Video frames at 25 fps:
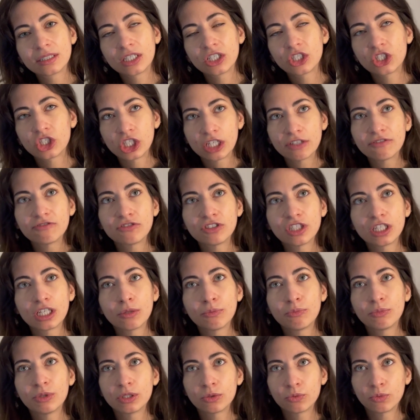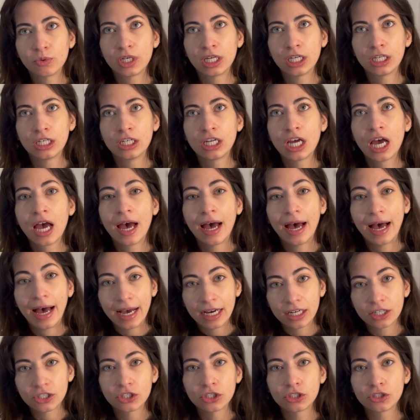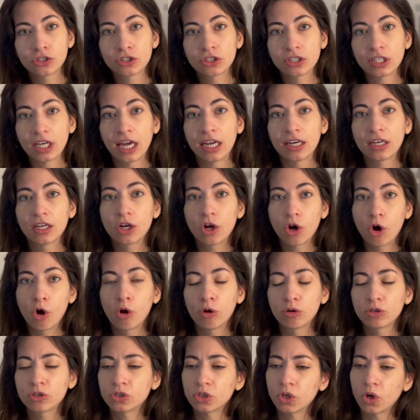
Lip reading: shifting between actions and goals.